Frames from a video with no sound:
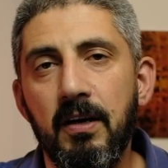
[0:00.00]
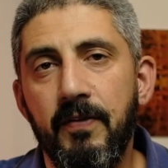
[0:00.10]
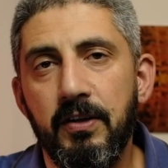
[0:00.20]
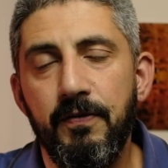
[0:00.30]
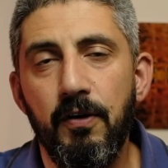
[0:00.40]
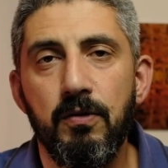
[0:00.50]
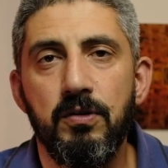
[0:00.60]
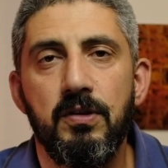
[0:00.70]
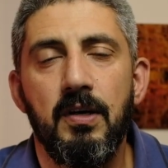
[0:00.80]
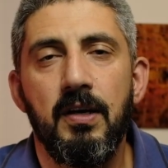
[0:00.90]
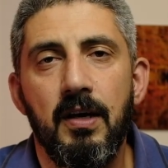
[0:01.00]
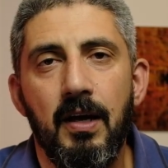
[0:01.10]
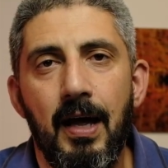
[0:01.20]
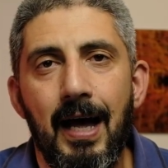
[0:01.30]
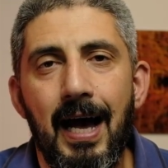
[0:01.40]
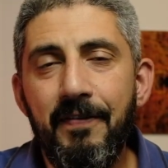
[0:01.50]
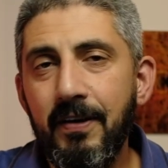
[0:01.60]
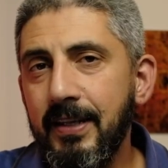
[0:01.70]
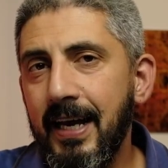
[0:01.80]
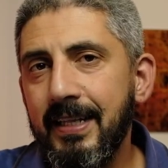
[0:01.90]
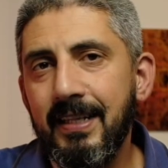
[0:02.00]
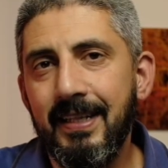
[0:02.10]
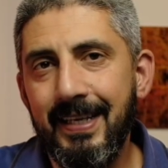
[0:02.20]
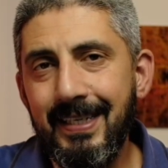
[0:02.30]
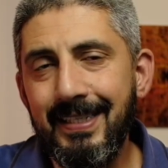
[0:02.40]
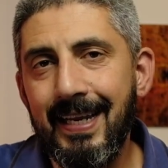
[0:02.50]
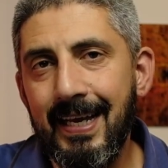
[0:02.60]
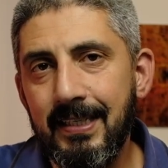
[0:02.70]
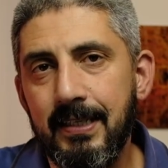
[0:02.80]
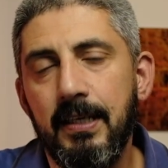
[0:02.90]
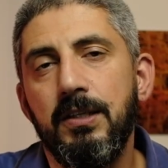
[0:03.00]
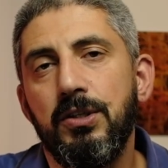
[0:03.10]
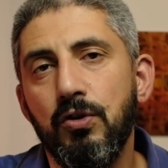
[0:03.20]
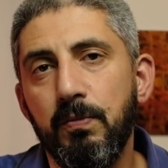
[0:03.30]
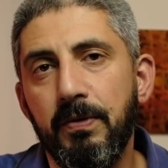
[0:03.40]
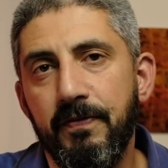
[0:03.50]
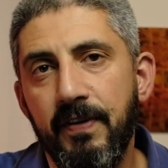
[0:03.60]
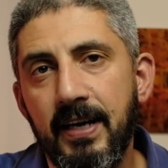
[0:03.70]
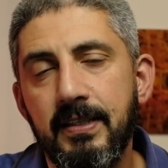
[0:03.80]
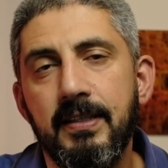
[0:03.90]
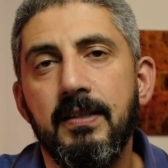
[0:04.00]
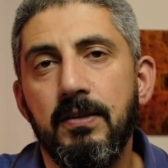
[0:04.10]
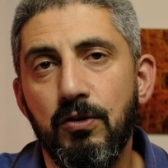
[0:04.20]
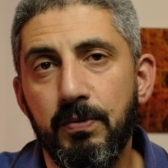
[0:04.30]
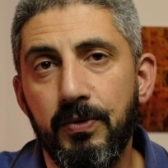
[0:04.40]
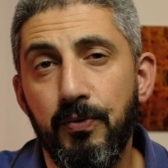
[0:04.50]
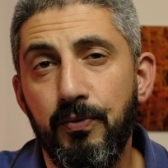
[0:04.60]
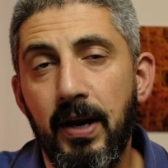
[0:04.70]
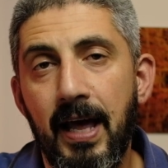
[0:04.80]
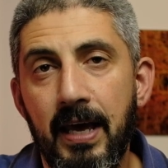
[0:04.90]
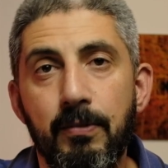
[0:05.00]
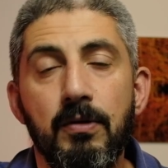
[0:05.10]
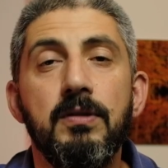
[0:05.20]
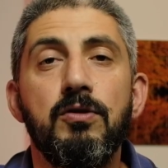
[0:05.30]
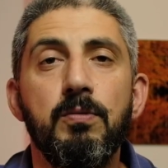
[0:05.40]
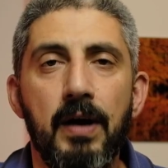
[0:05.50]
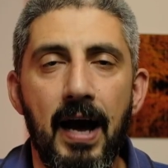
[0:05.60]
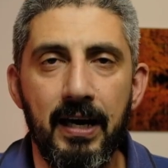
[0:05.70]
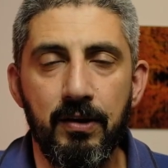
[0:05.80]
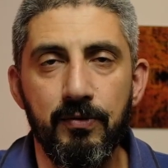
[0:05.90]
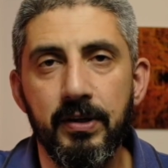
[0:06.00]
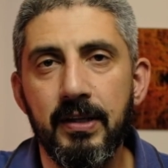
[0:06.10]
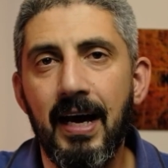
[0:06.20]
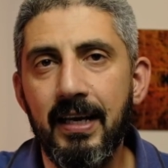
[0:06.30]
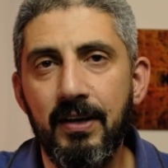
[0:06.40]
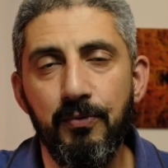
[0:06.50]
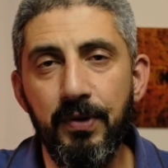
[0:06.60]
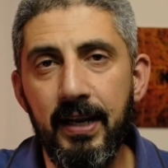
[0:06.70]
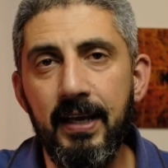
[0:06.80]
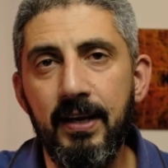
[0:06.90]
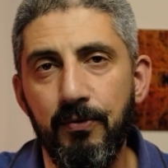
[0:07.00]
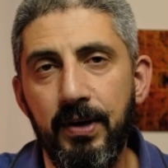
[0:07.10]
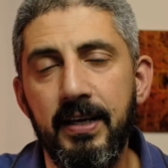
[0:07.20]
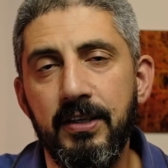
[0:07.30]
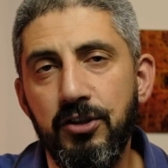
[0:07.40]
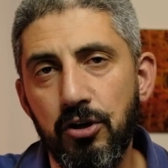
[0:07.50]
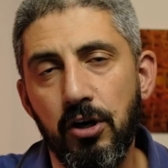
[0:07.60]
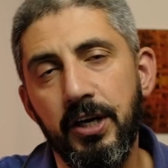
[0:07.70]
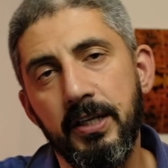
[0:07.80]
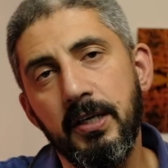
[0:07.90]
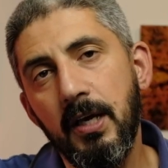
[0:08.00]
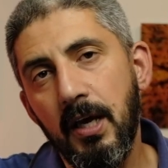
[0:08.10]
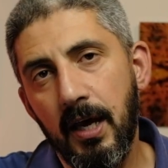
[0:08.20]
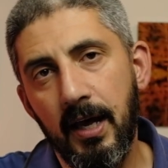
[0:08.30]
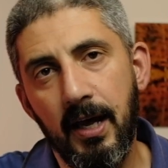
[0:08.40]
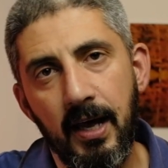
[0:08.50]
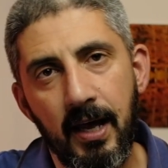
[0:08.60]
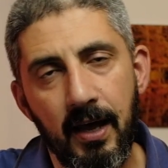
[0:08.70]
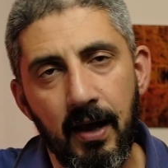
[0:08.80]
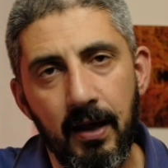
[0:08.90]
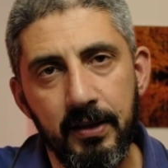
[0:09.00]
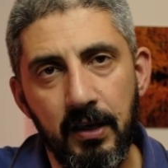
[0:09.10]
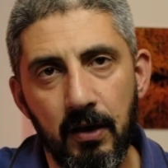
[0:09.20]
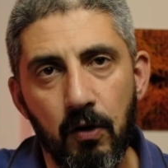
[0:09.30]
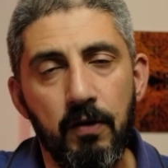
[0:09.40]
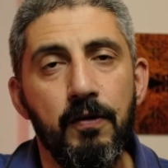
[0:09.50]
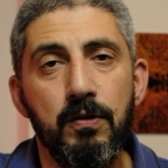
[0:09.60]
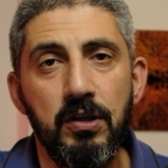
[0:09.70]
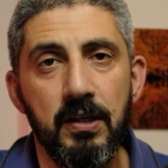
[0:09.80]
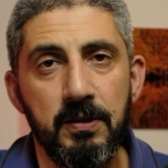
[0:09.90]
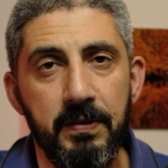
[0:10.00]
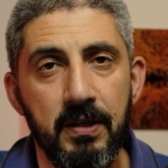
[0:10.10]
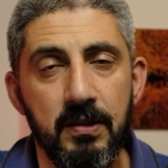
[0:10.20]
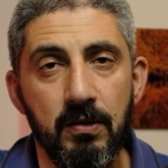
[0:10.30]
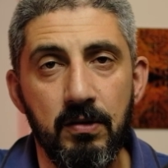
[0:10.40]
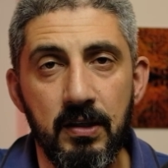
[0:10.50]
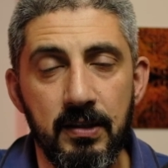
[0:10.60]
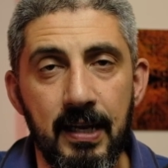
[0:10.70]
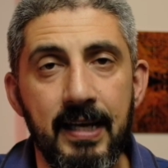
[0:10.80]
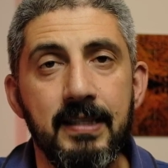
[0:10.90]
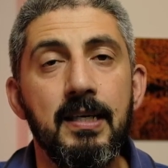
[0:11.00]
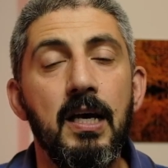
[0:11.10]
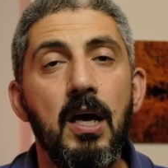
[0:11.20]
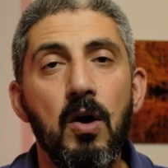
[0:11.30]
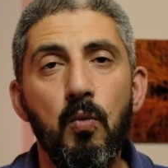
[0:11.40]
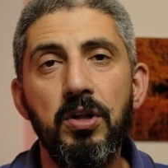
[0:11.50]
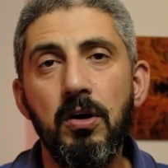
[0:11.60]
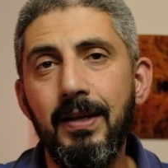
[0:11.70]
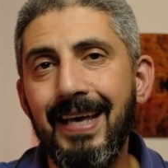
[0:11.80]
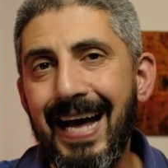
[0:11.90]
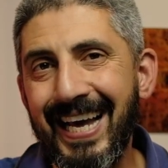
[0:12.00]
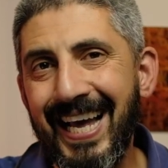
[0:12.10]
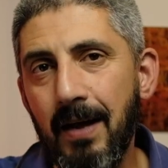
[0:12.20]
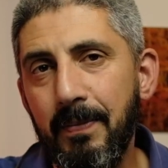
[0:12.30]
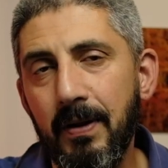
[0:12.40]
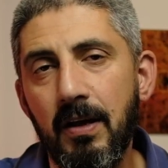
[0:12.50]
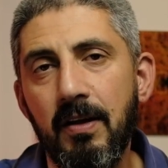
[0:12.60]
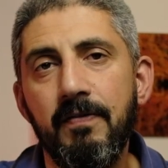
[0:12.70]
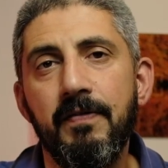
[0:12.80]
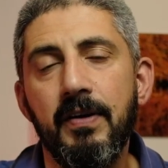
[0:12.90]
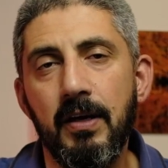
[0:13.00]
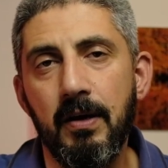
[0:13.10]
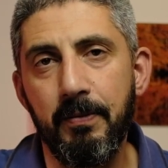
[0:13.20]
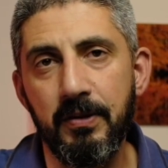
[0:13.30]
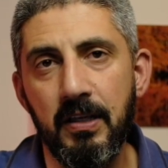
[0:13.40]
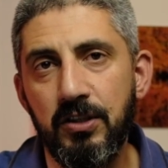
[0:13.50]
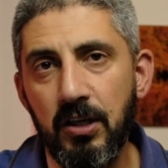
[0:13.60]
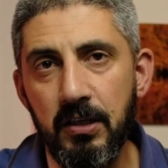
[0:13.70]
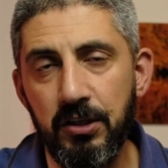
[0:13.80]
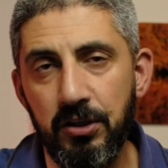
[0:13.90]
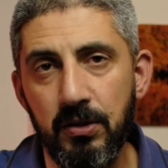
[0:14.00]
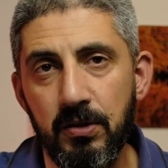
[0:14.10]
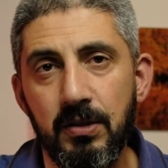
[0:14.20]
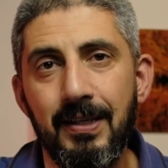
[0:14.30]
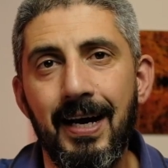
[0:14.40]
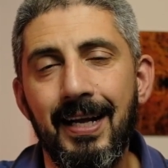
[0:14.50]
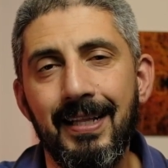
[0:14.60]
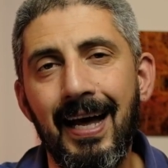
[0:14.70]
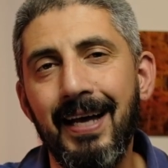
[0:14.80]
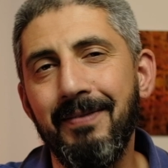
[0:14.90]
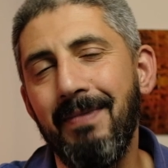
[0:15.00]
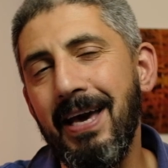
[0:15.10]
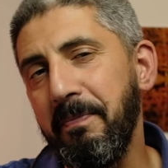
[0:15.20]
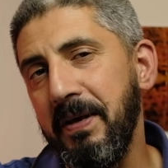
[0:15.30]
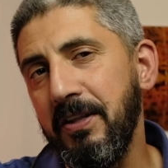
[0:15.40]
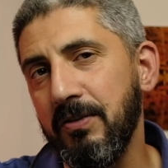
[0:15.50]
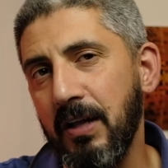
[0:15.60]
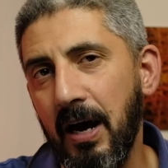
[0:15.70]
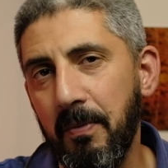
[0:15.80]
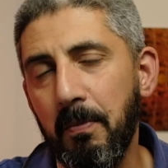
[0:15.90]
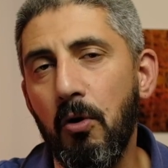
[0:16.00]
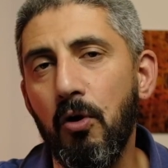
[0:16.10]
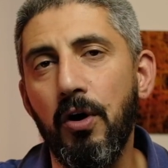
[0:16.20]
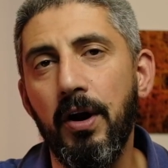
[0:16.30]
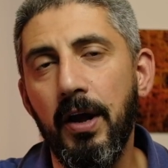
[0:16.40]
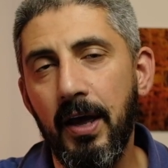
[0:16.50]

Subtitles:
of autofocus, I found that this lens is super fast and super reliable and super accurate. I really enjoyed the autofocusing experience on this lens, with only a couple of potential issues that, in my opinion, are more